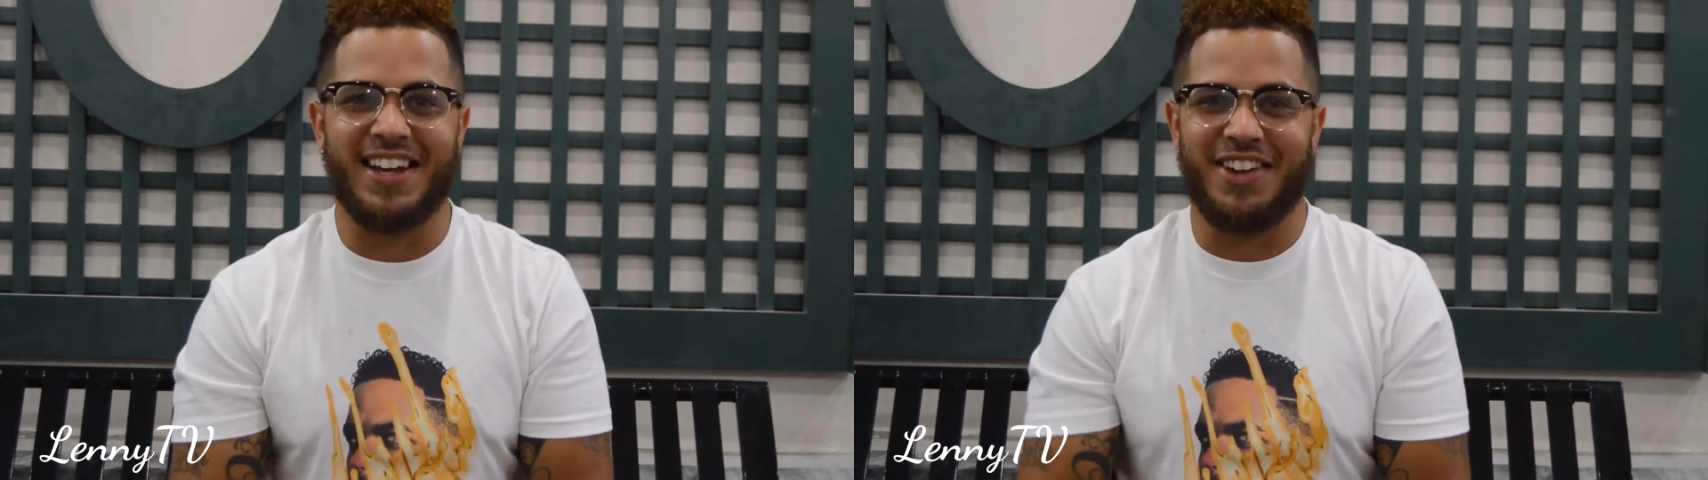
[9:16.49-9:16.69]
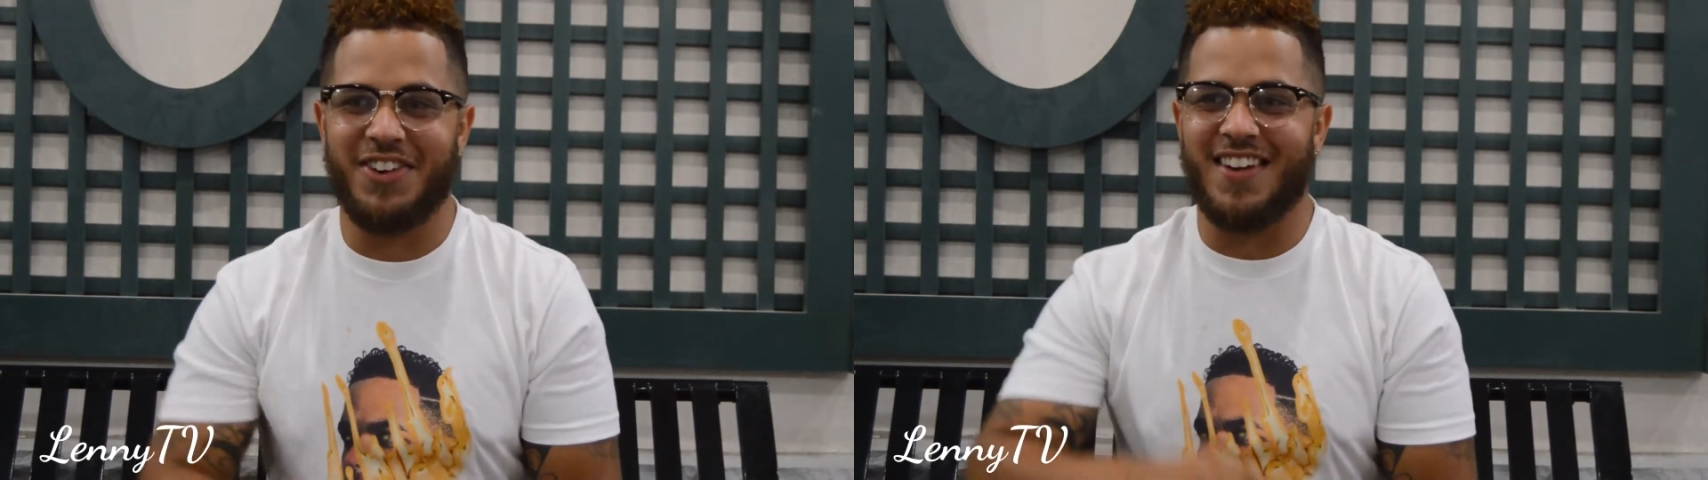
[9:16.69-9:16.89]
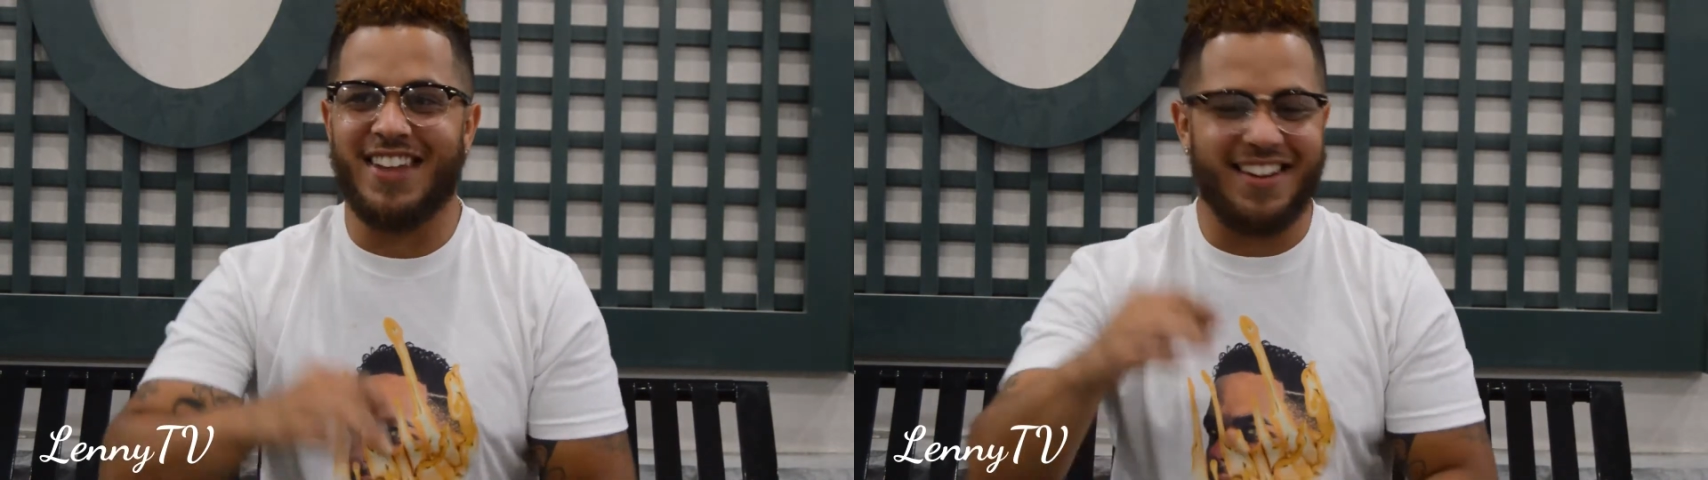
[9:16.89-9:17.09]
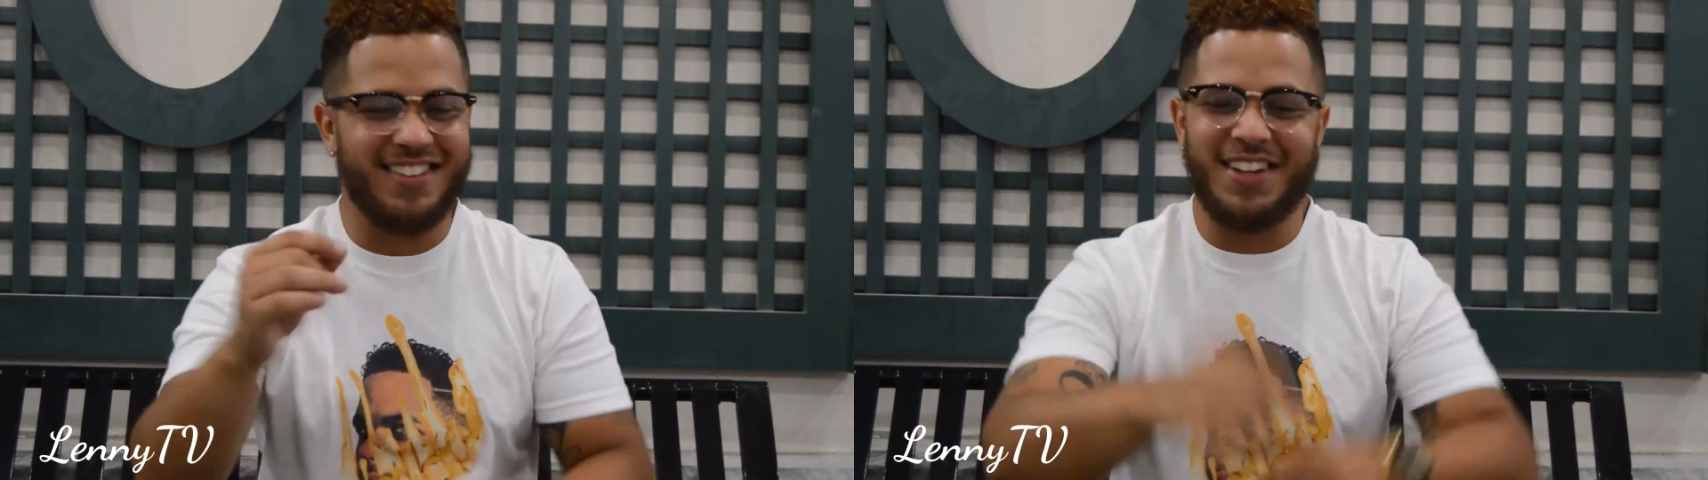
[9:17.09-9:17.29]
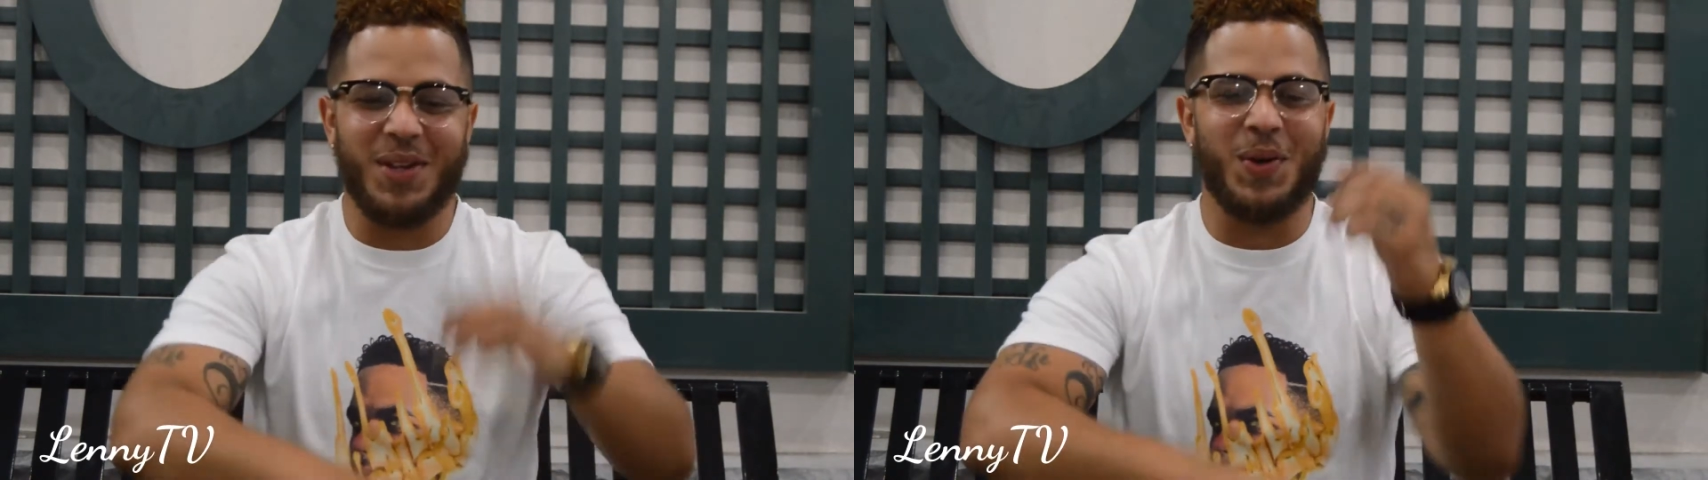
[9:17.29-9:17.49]
and I started like
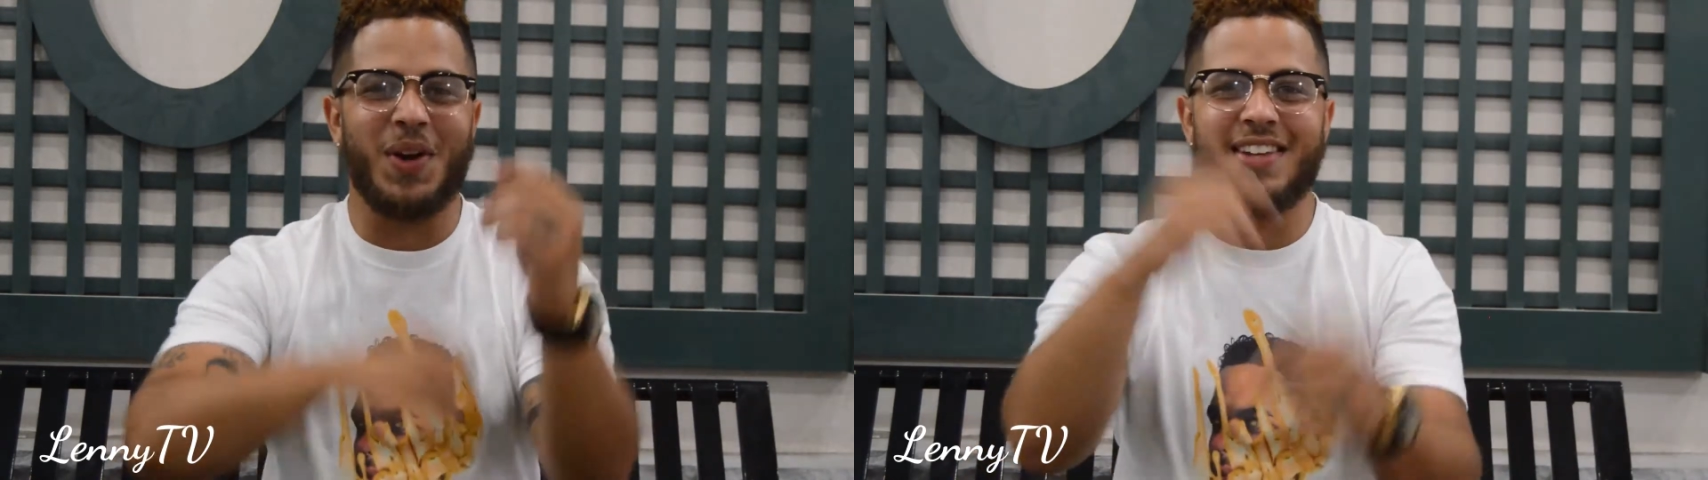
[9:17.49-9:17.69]
stealing all